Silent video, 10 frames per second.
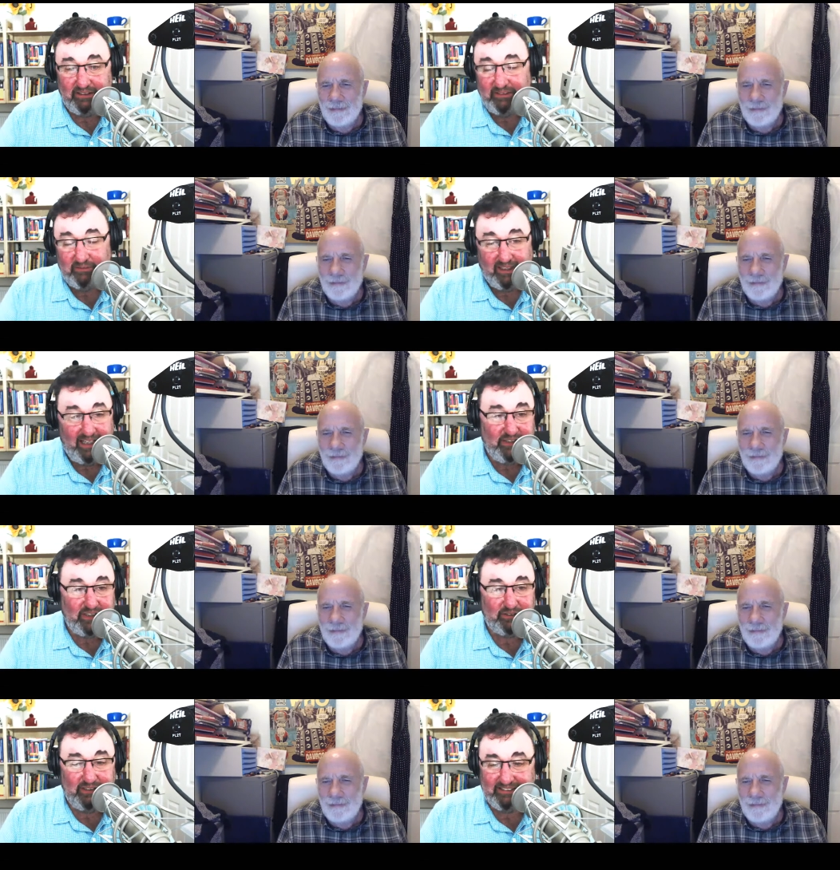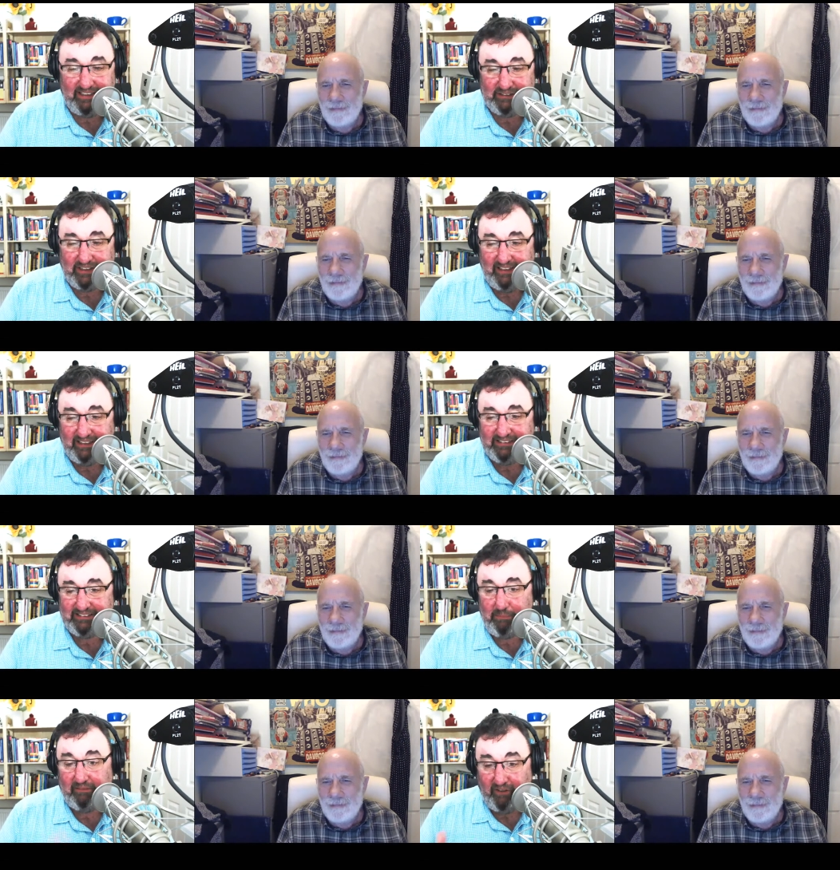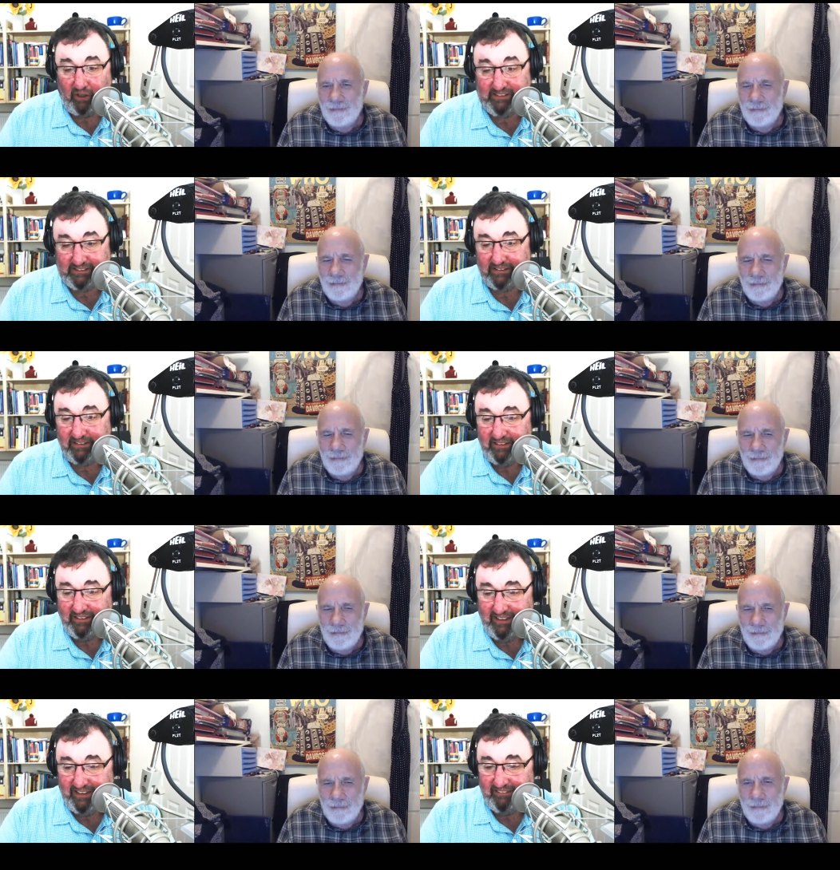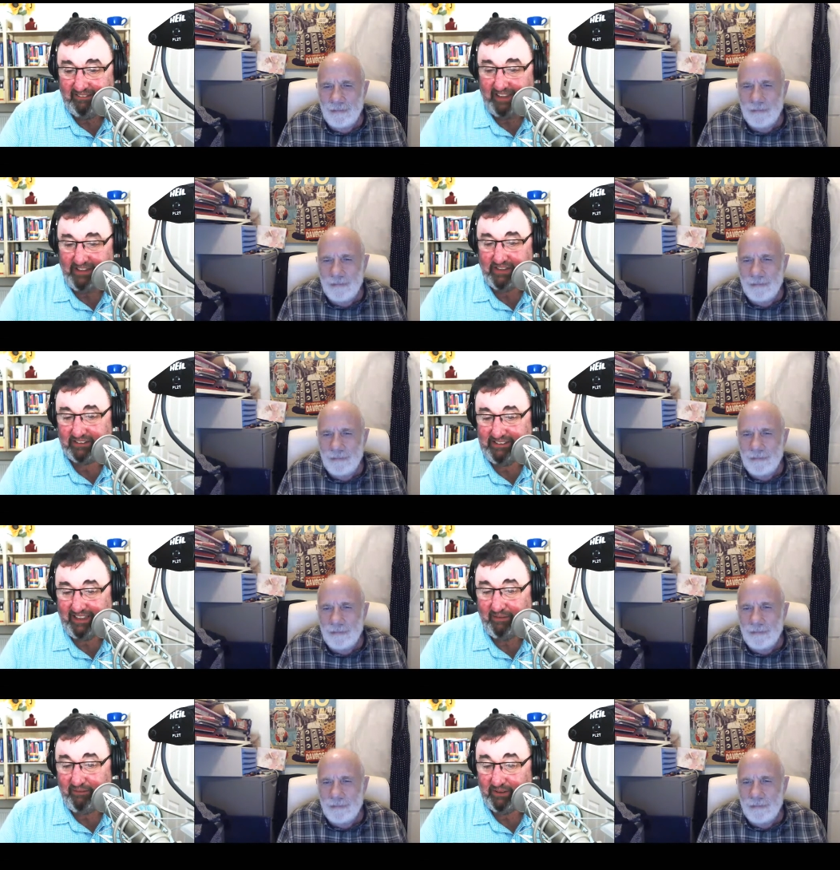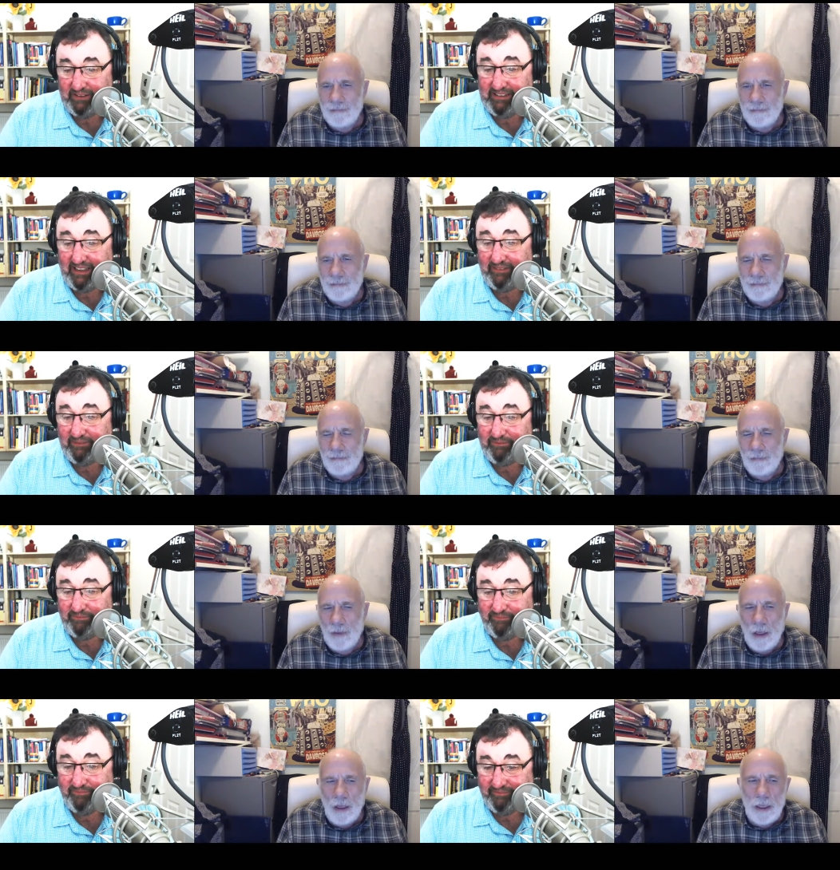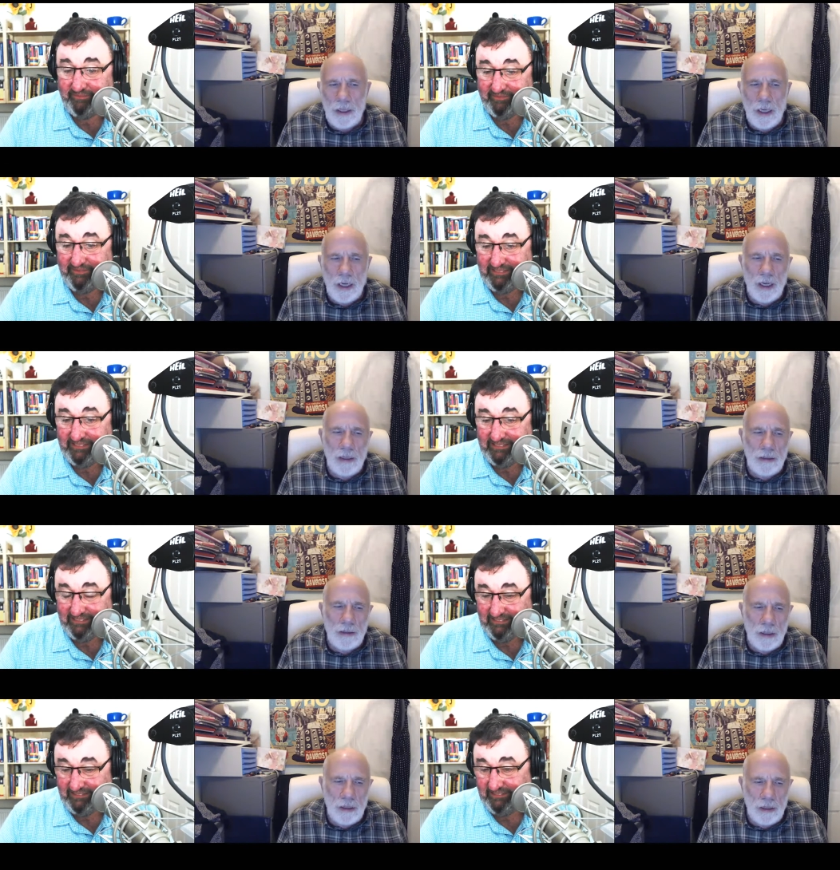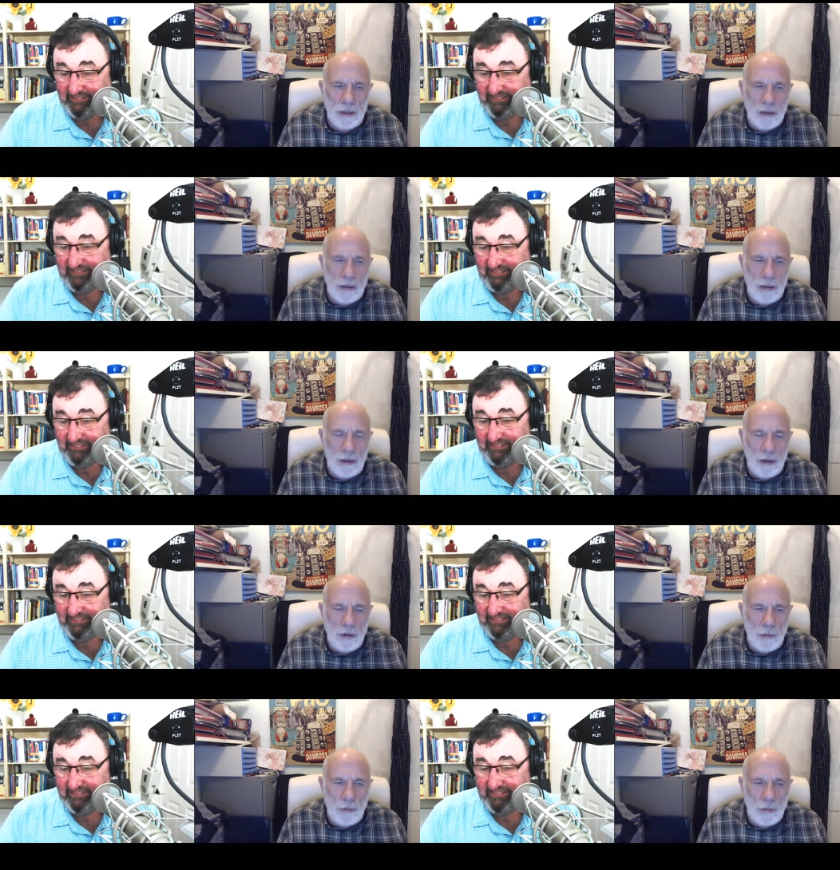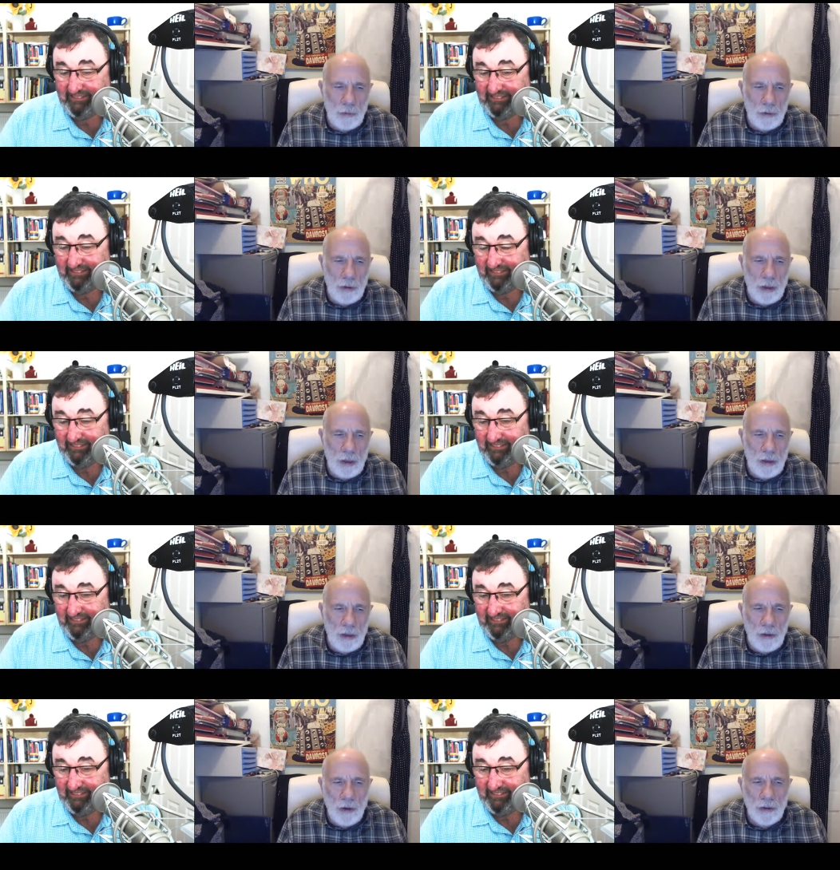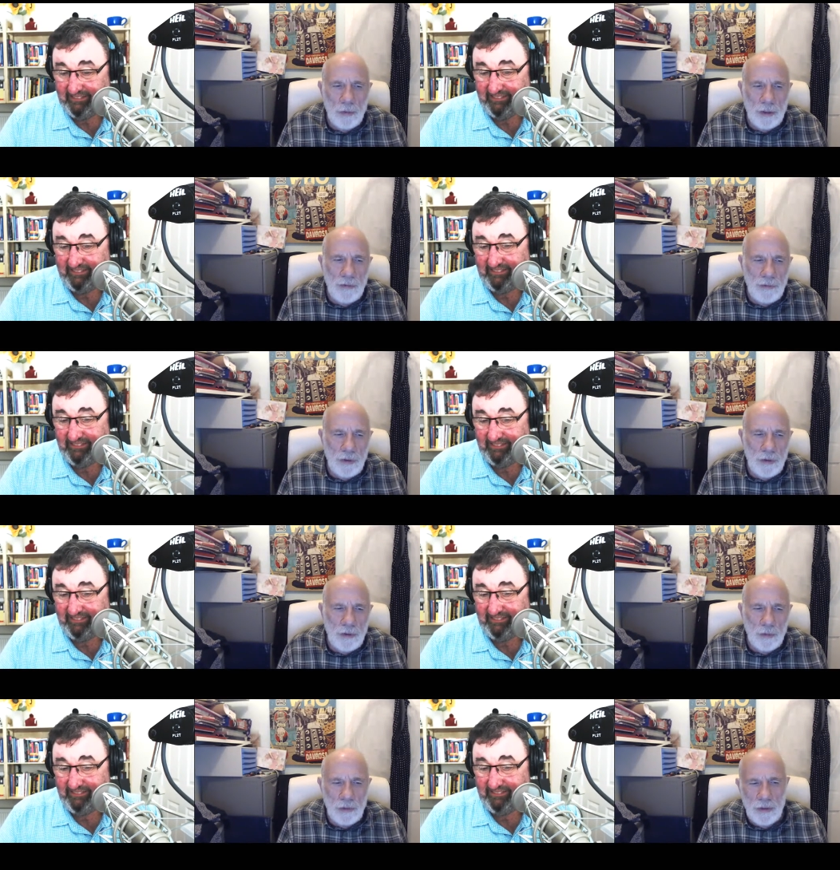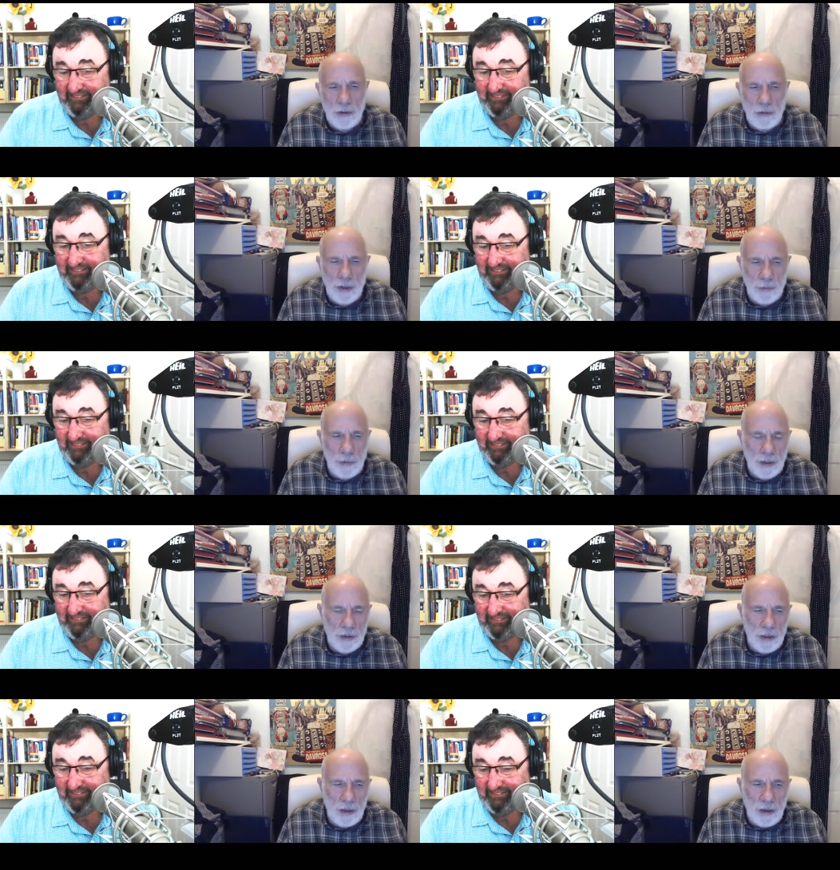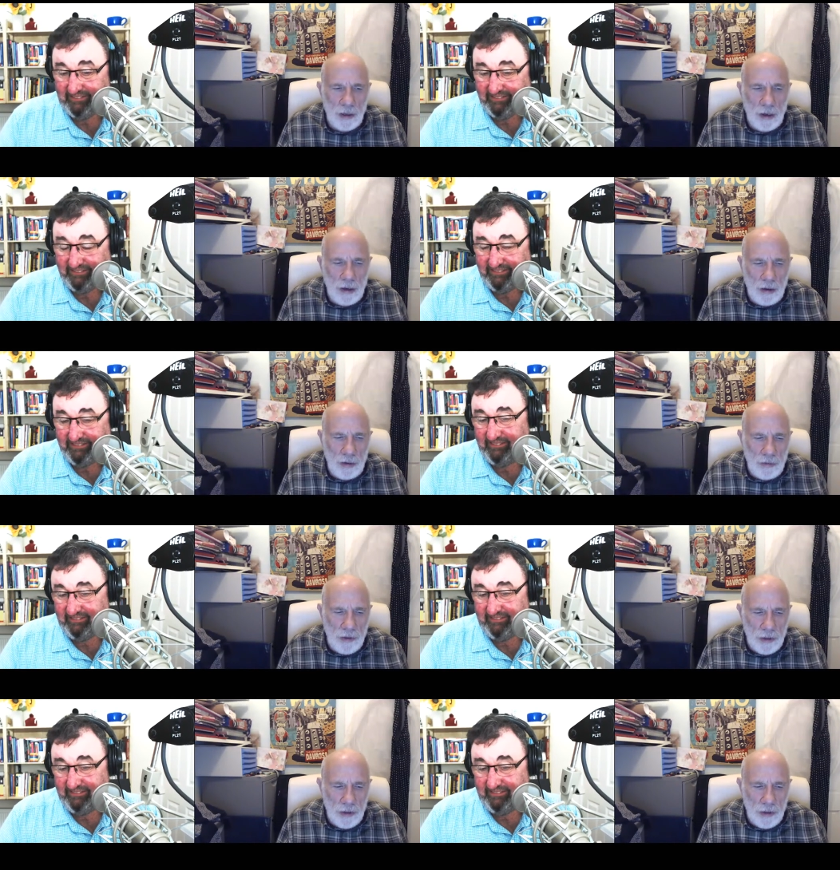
Speaker 1: relational transactional analysis, a big voice in the relational TA world, isn't he?
Speaker 2: Yeah, and uh, you know, not to be confused with two aspects. Uh, Richard